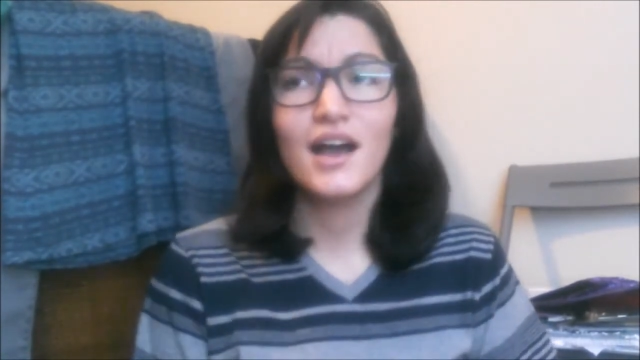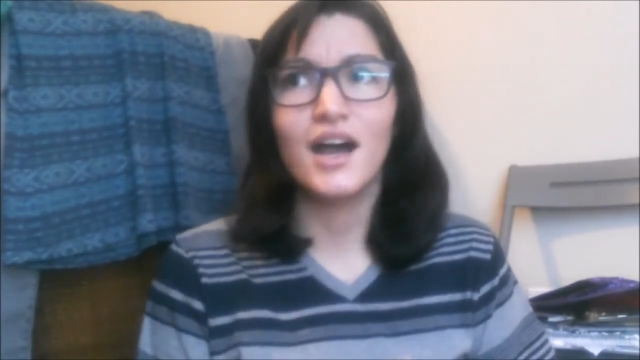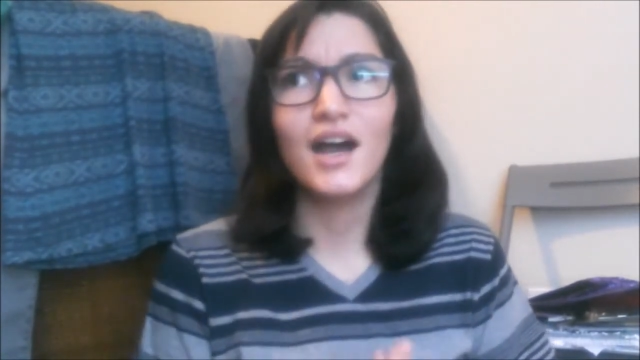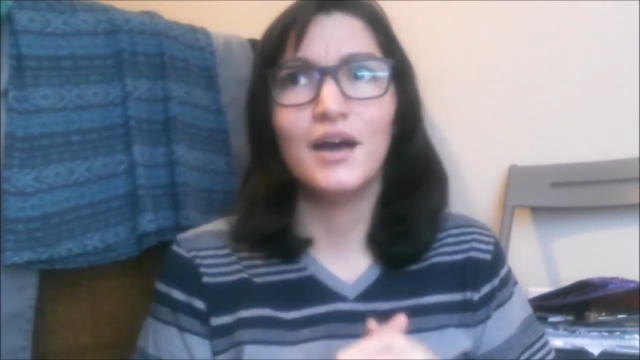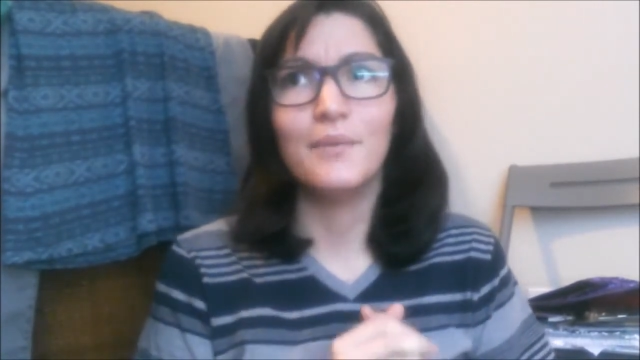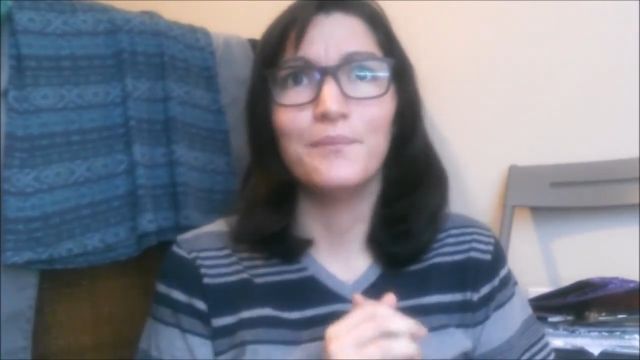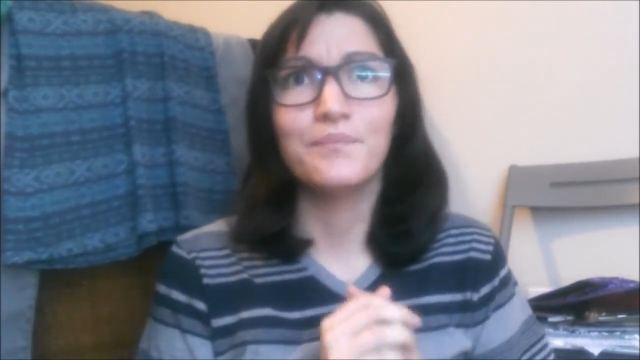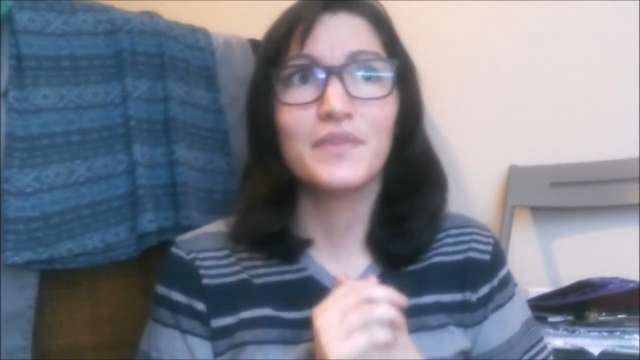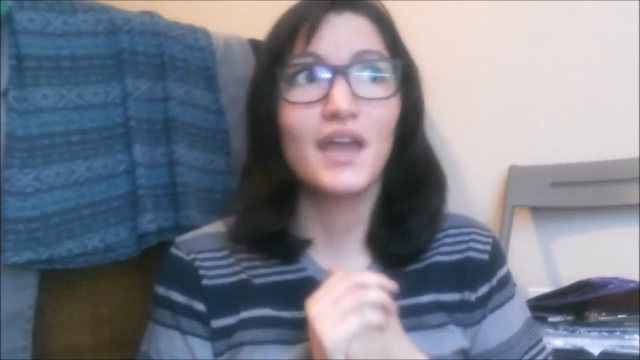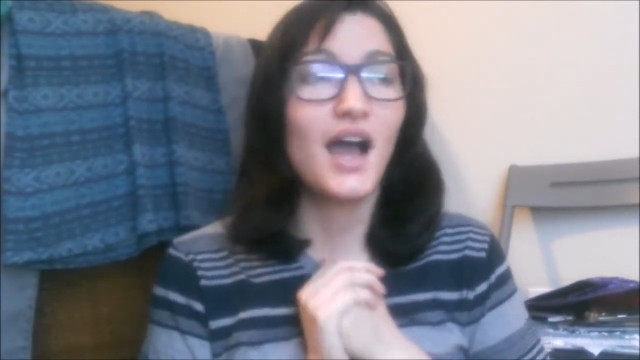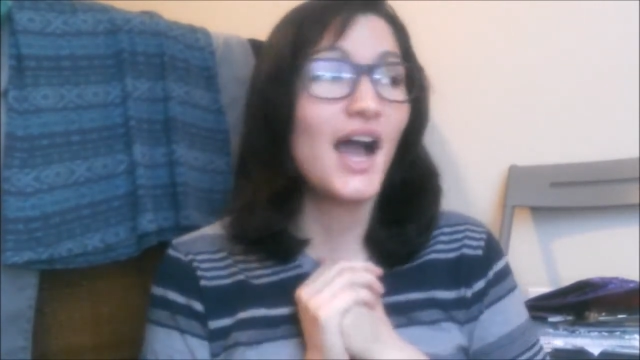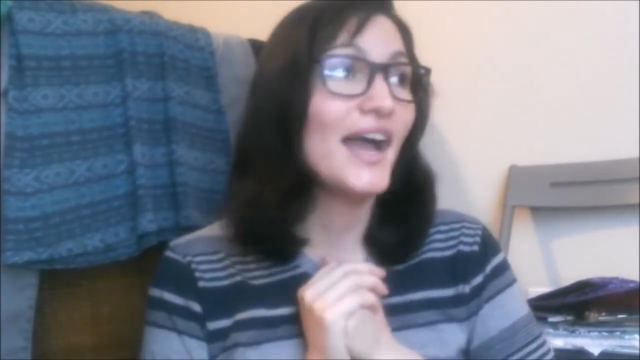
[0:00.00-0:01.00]

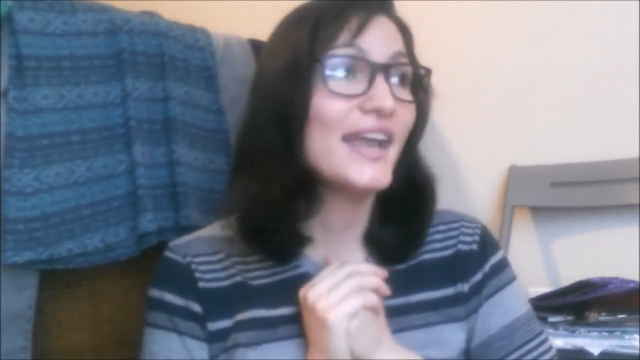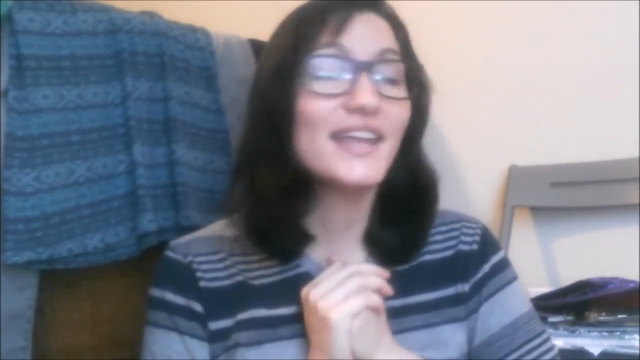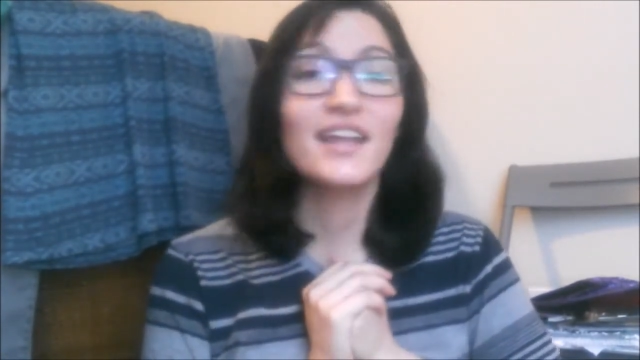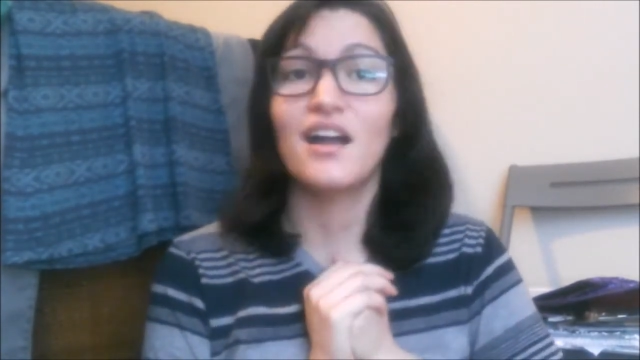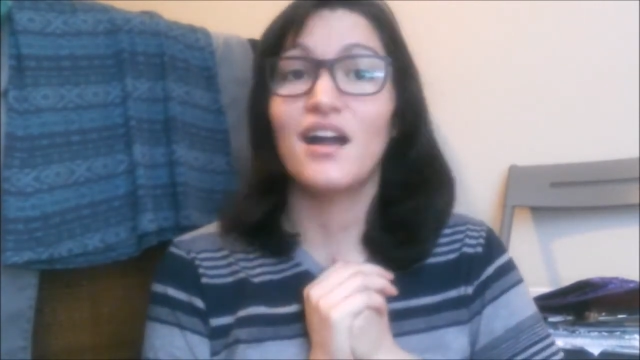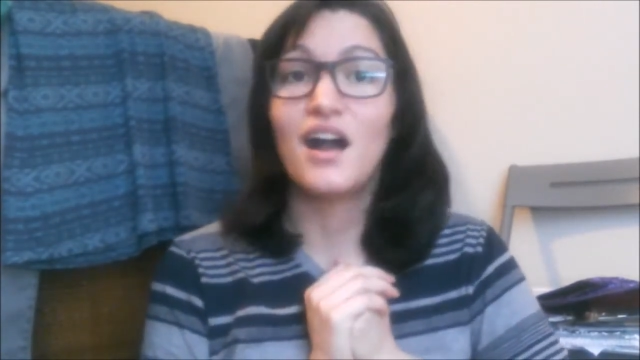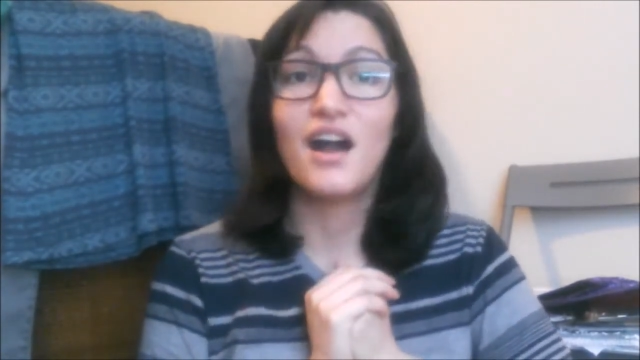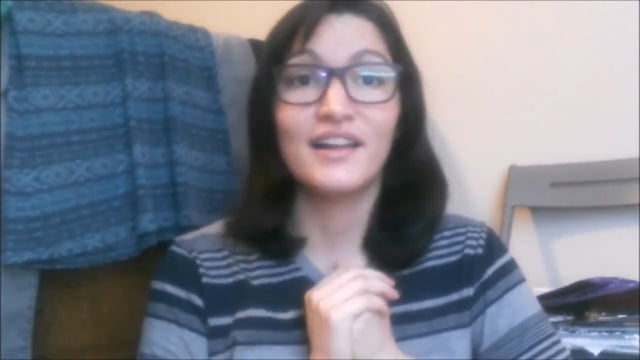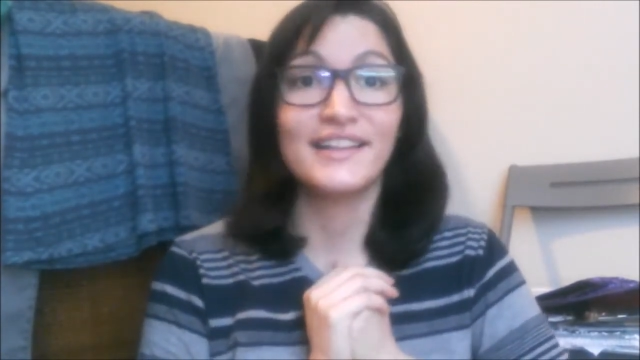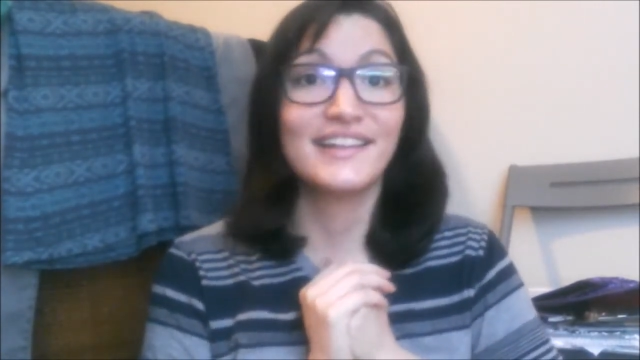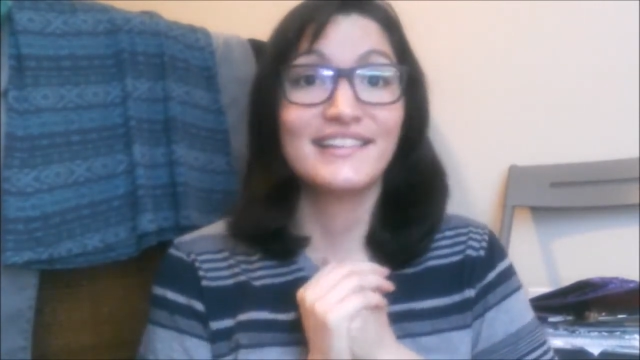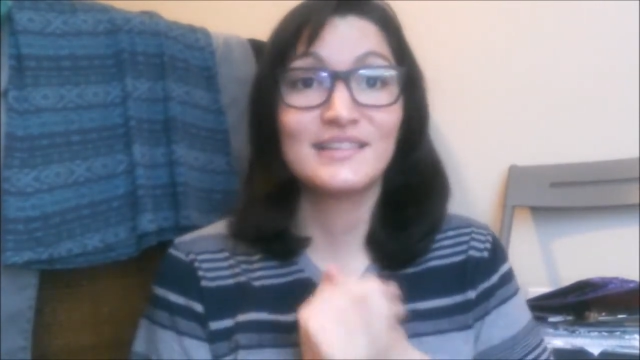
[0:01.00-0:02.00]

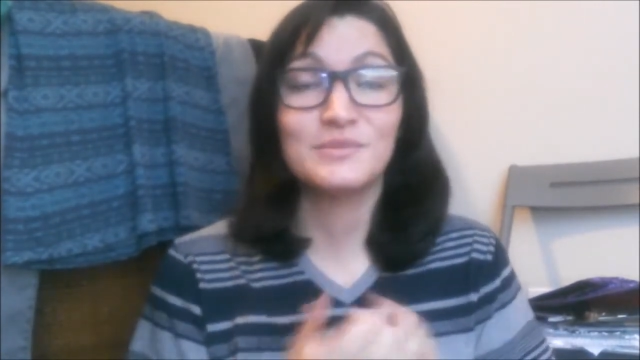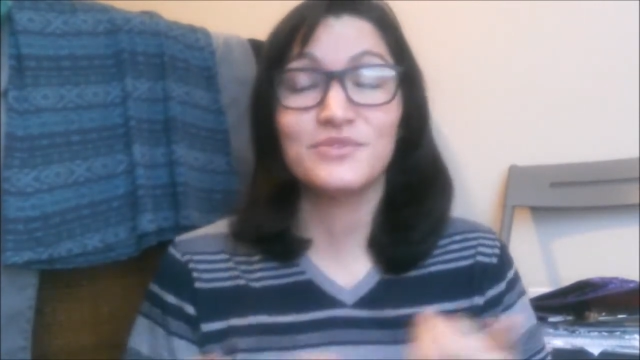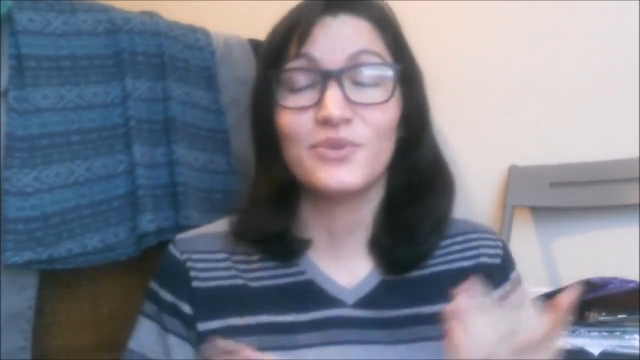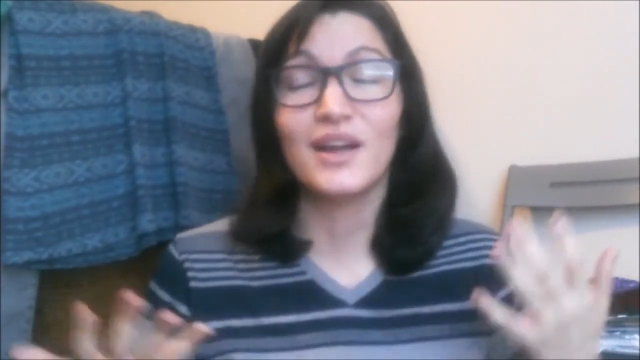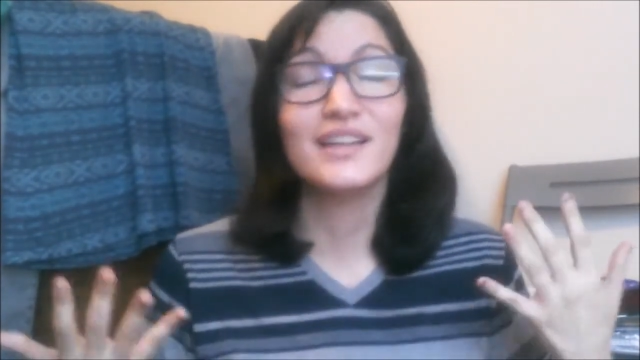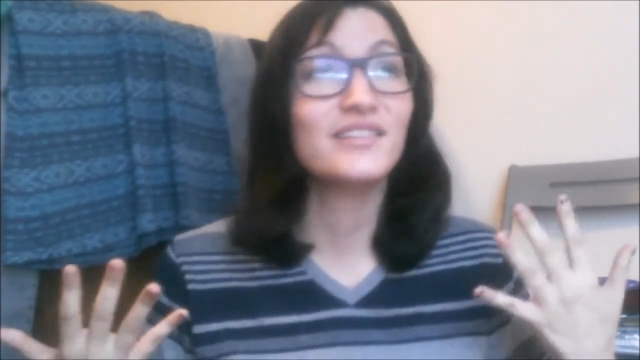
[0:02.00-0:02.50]
Like I said before, I